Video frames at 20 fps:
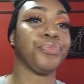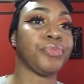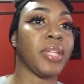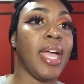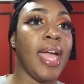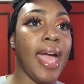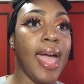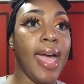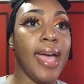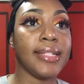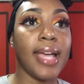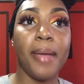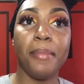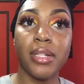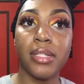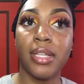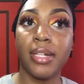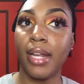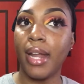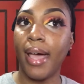Filler
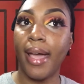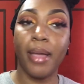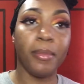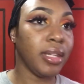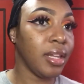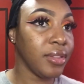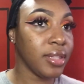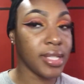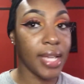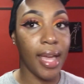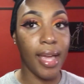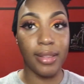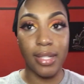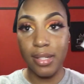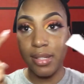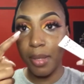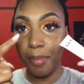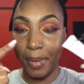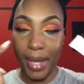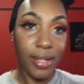Primer.
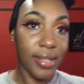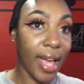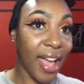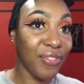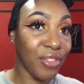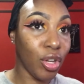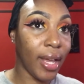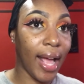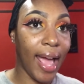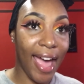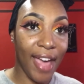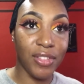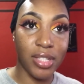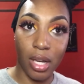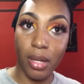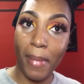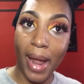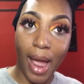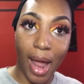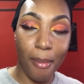I really like this
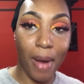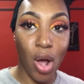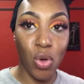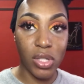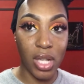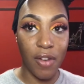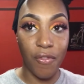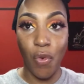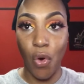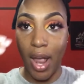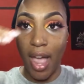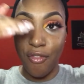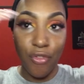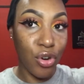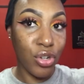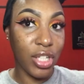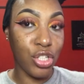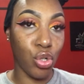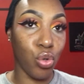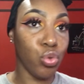primer. I bought the
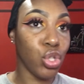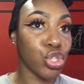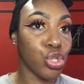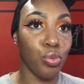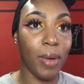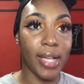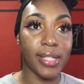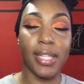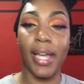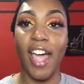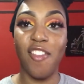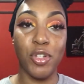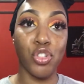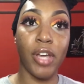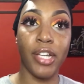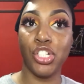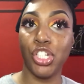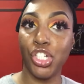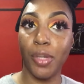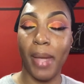travel size because
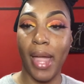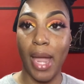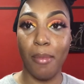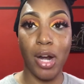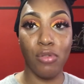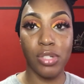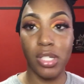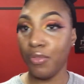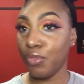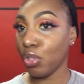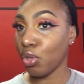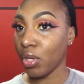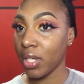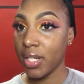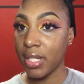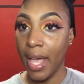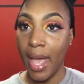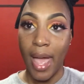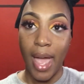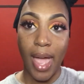I wasn't too sure if I'd
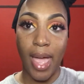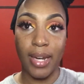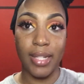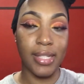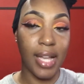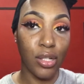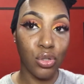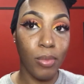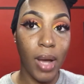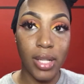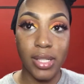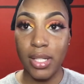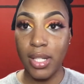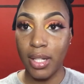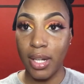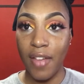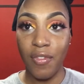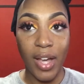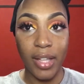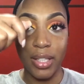like it, but so
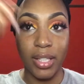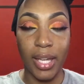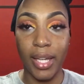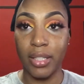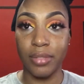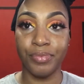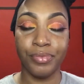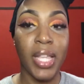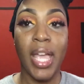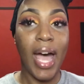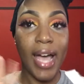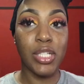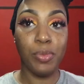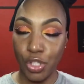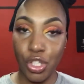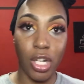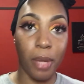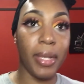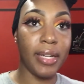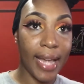far since I've
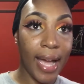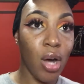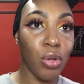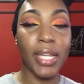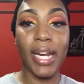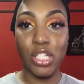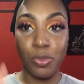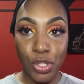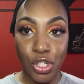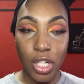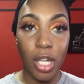bought it, I've